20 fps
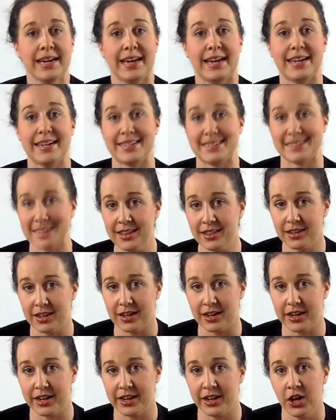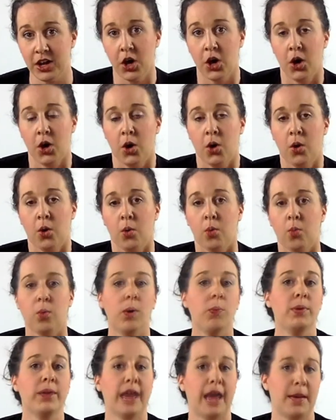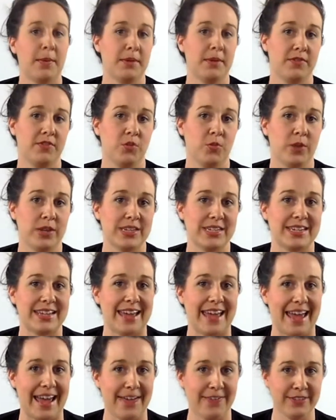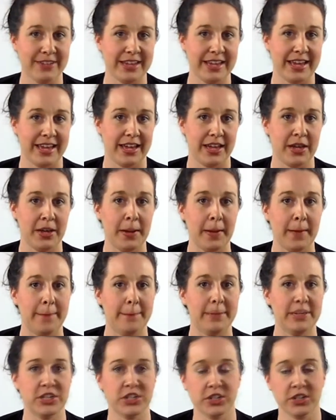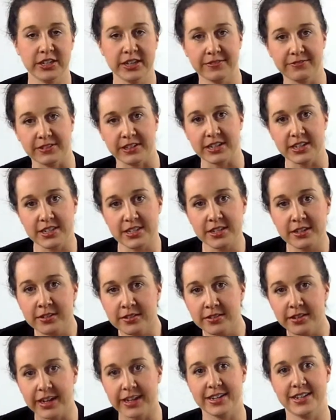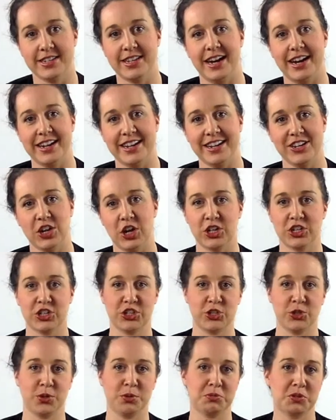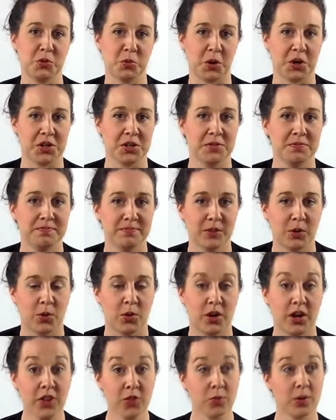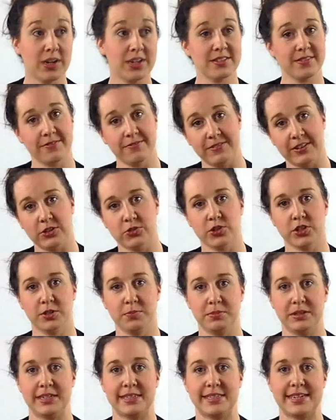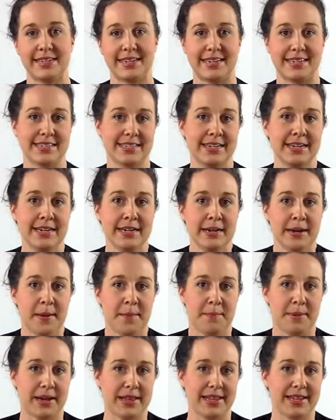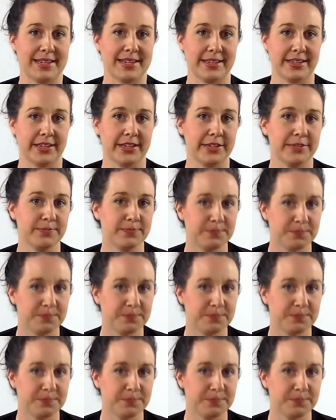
and a deadline, what would happen if you wasted half a day binging on Netflix and decided not to show up to work, or otherwise failed to complete that task by that deadline?